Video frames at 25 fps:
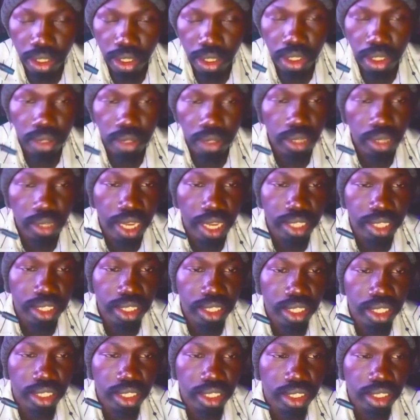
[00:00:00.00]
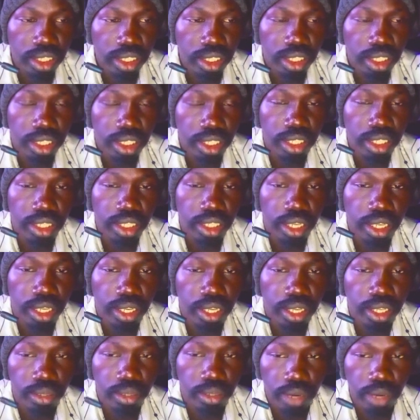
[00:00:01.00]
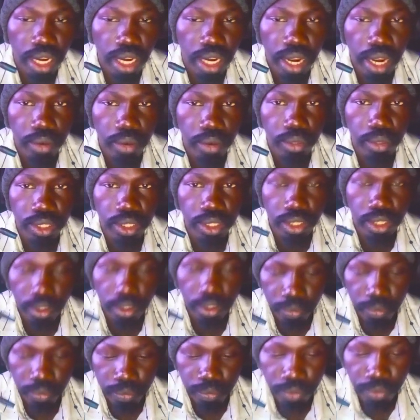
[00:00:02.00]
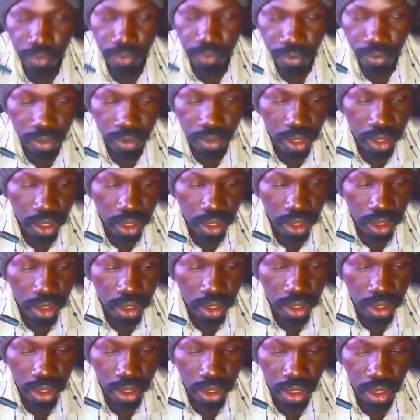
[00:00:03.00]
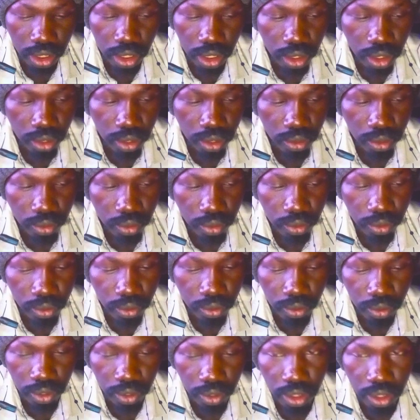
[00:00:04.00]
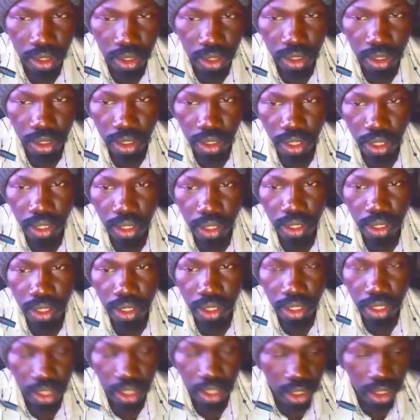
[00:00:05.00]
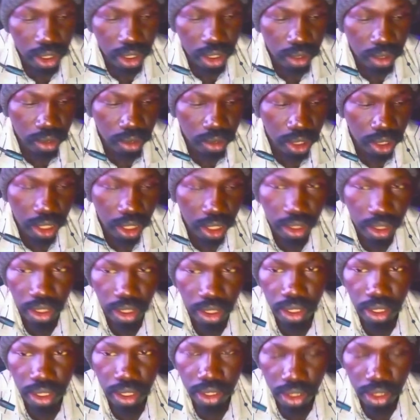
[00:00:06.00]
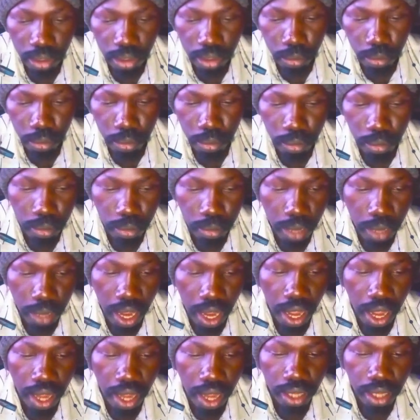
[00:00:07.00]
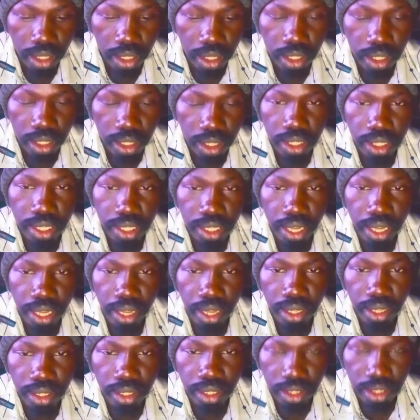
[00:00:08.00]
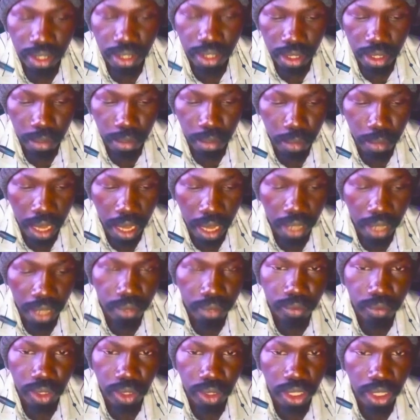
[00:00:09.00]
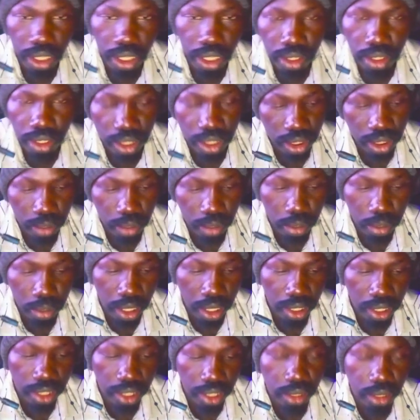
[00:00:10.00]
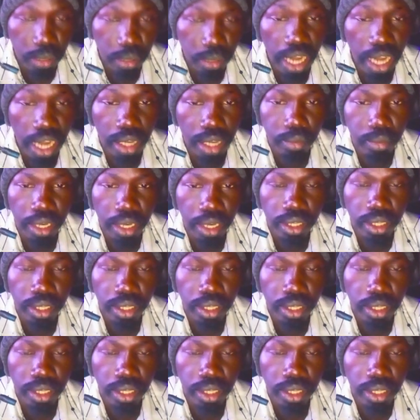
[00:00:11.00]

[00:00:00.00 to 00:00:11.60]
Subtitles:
You can say this in your language. She, we can say shibak ke mal. Okay, just simple like that. Shibaka mal.